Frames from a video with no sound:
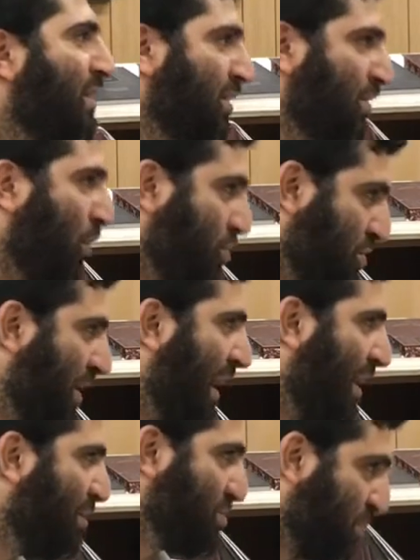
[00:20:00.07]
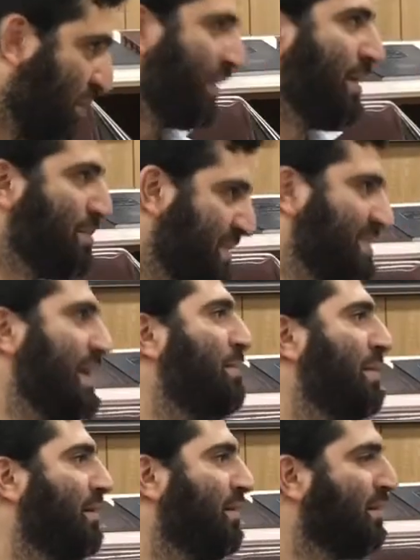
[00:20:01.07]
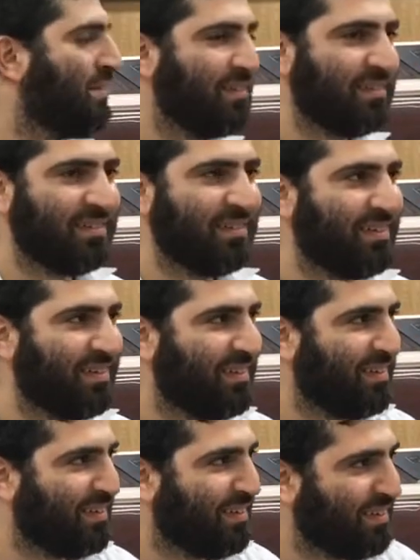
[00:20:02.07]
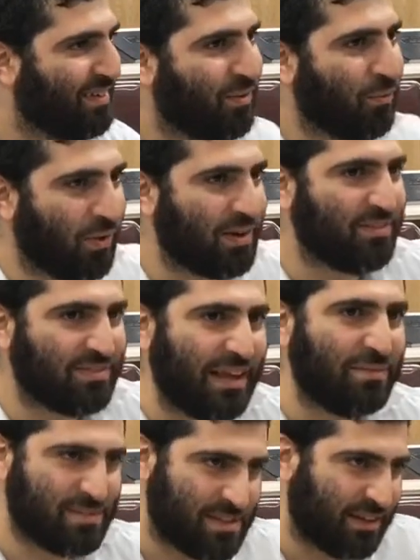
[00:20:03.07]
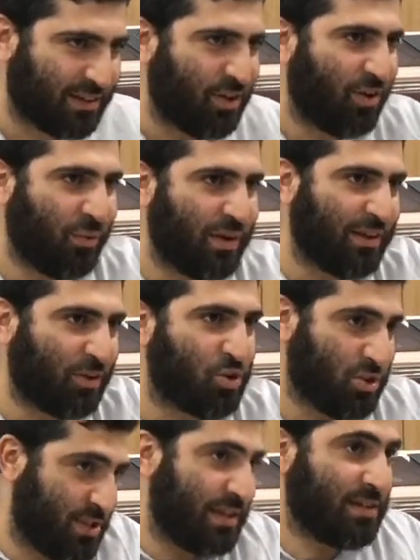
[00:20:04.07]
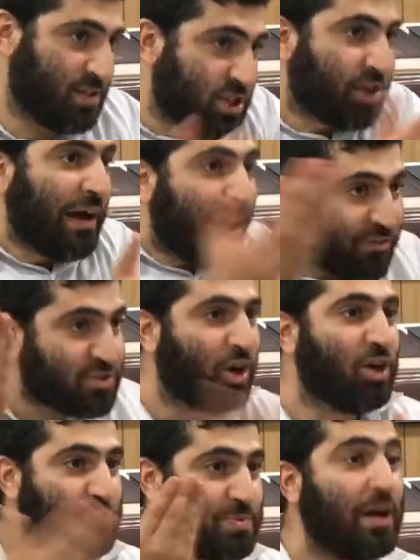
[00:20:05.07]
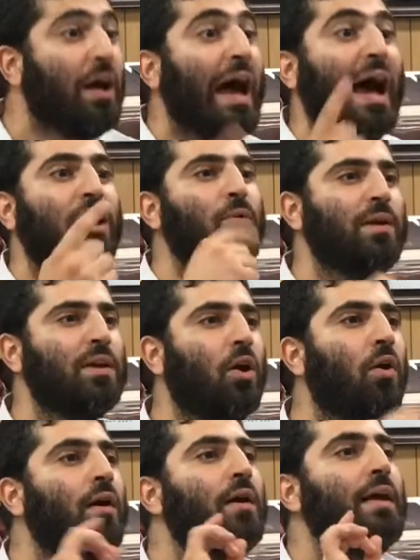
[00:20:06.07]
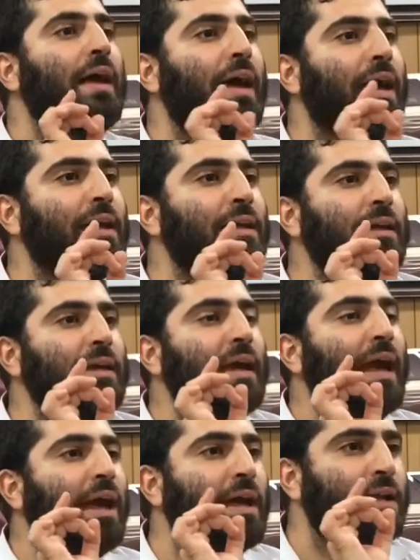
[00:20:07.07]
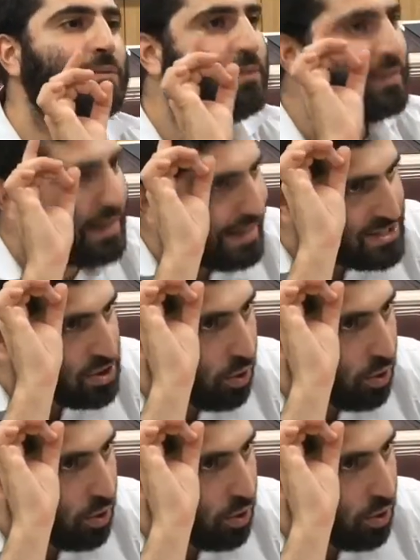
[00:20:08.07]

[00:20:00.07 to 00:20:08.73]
kosher animals, one of them is a zamer. One of them is the one of the kosher. Is giraffe is hundred percent. How do we know? Any animal that has